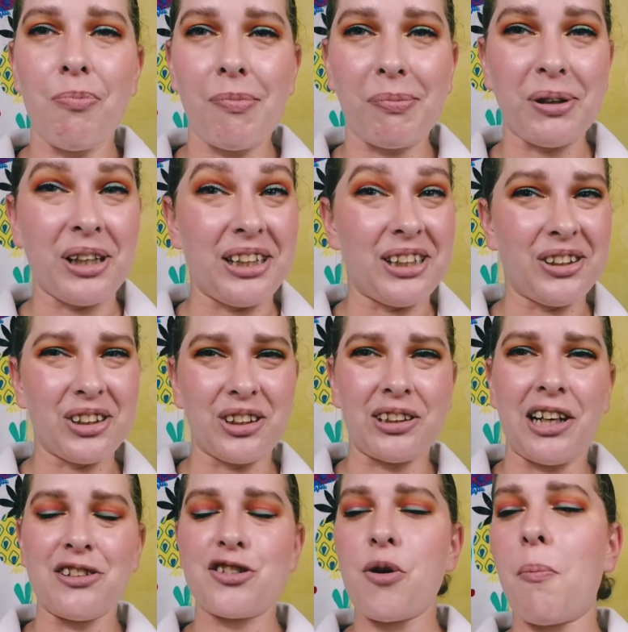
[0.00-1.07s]
You can hear the
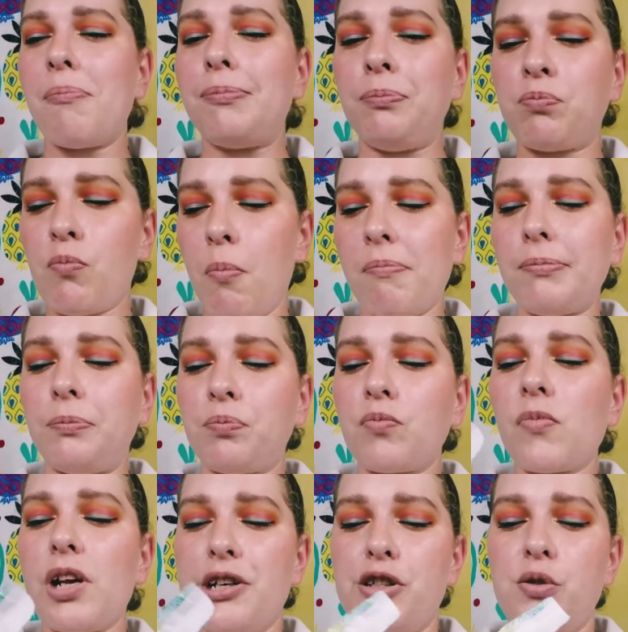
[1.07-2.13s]
crunch.
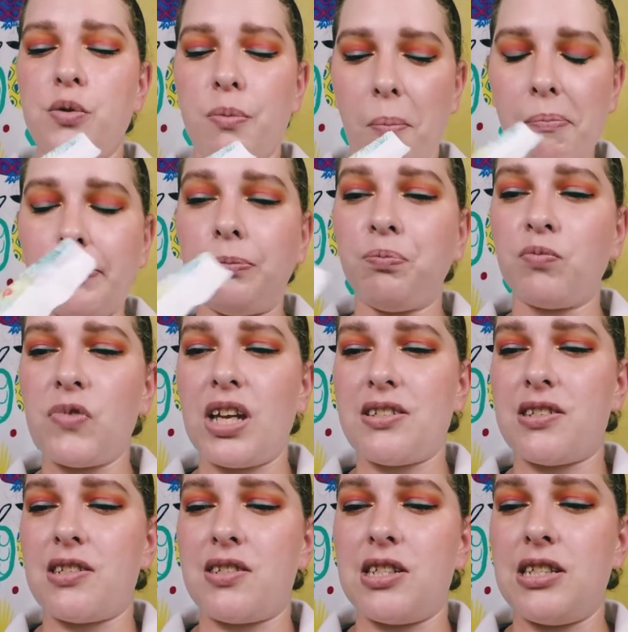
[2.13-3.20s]
I do taste
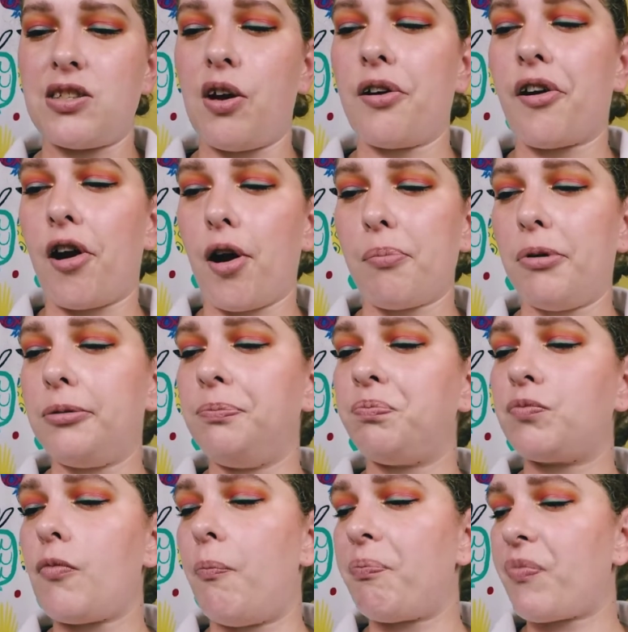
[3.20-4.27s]
the sea salt and caramel.
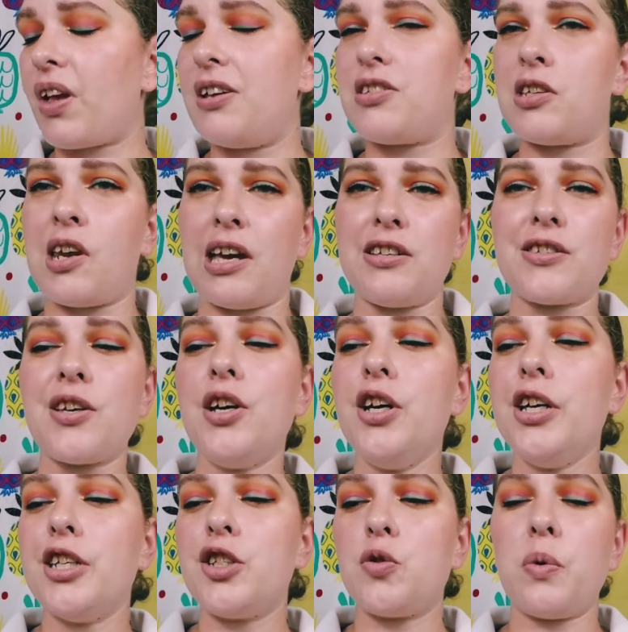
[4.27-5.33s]
It's a nice
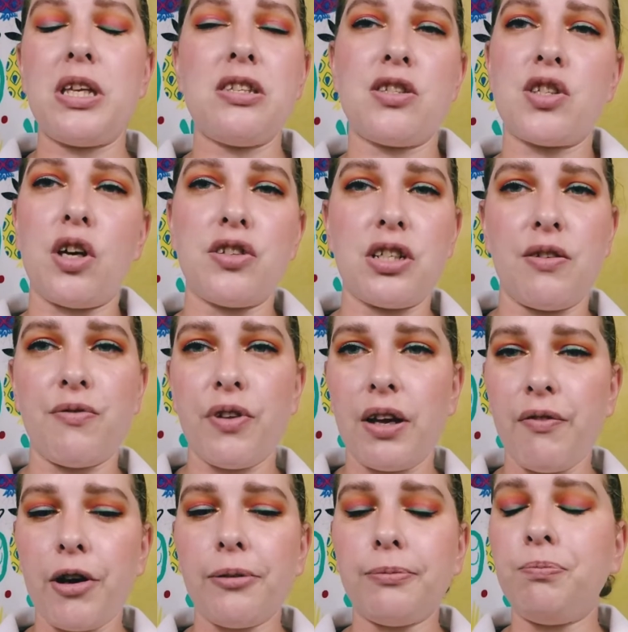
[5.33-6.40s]
sweet and salty
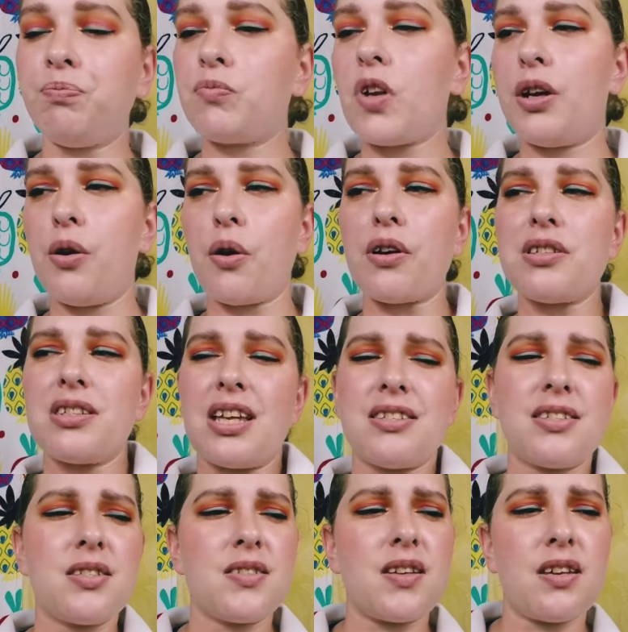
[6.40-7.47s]
flavor. I noticed
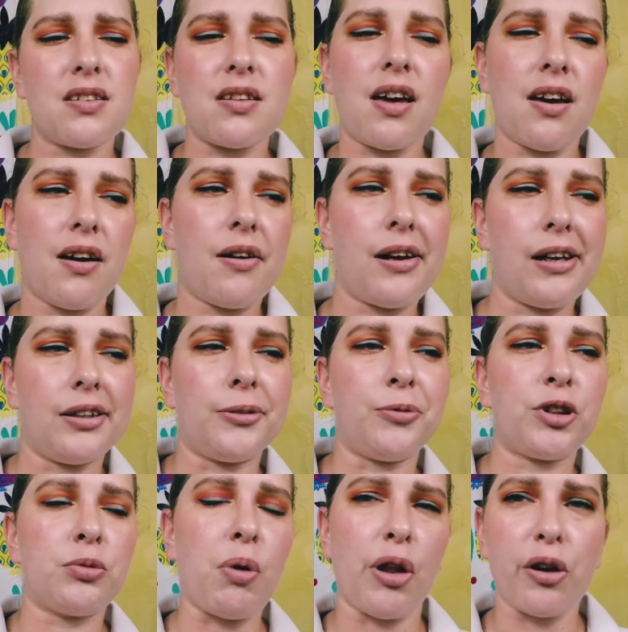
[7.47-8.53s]
that's a
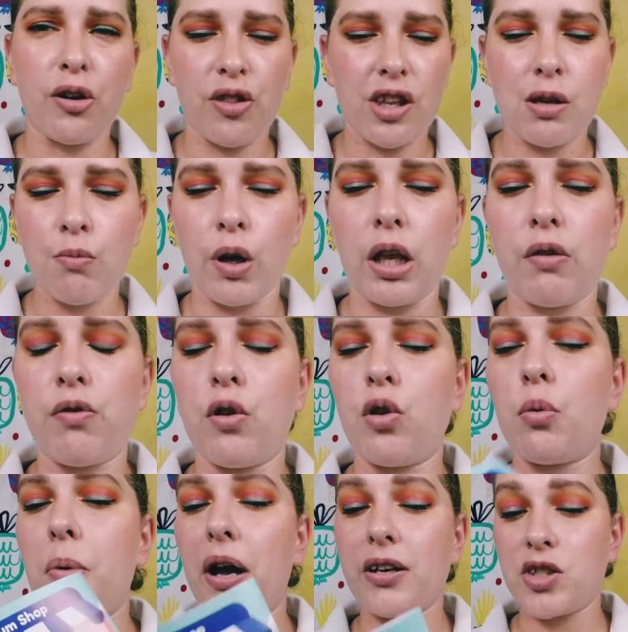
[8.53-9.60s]
smaller theme running through the
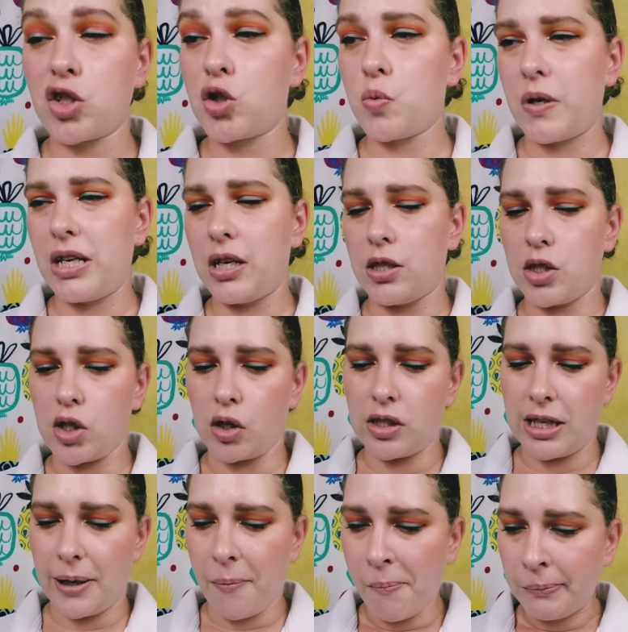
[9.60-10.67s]
box, sweet and
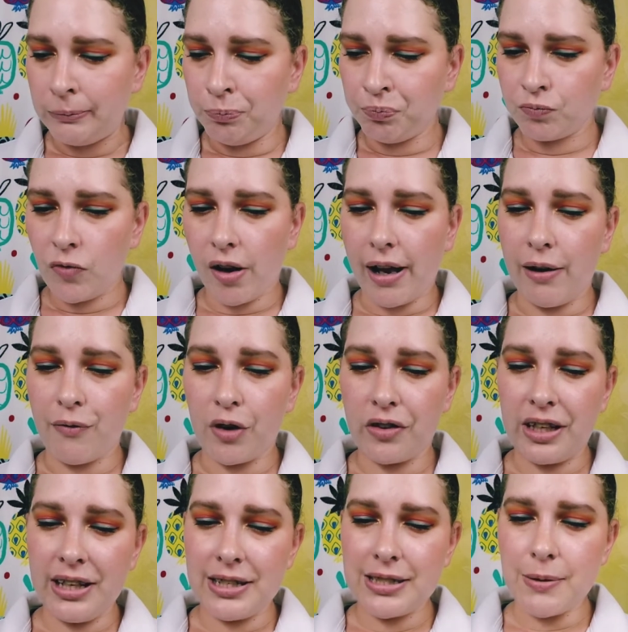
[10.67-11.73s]
salty. And for
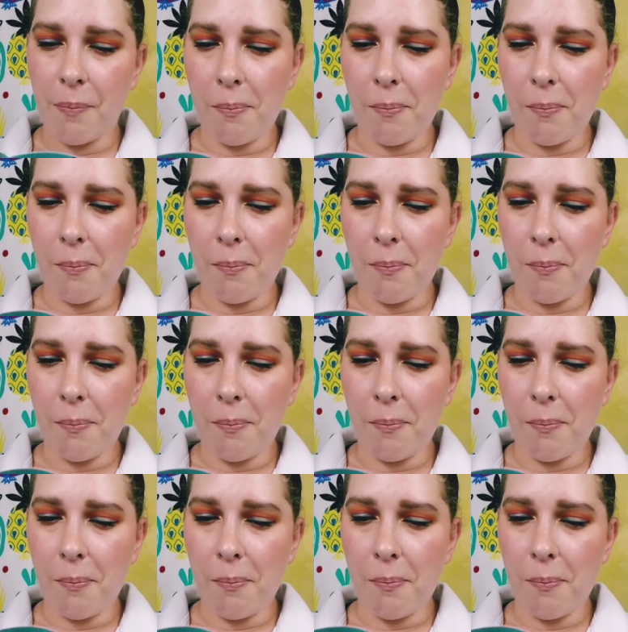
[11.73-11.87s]
these,